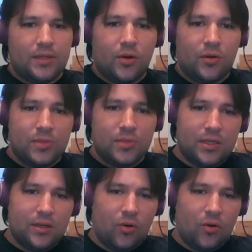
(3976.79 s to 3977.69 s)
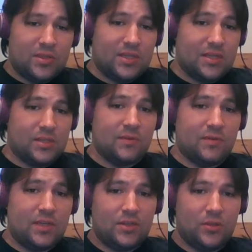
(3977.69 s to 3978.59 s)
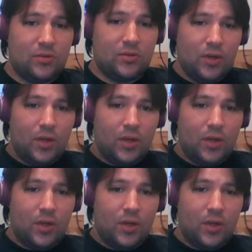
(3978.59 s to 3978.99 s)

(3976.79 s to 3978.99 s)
home system of Kitu,